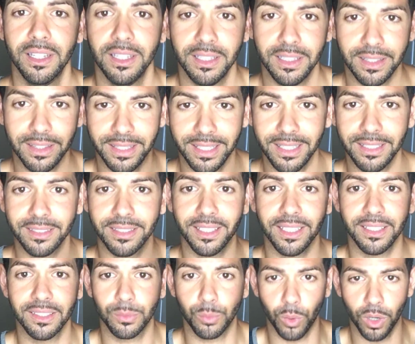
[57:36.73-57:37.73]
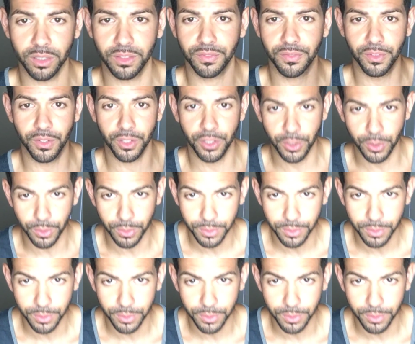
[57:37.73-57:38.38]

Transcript: this is what's for you.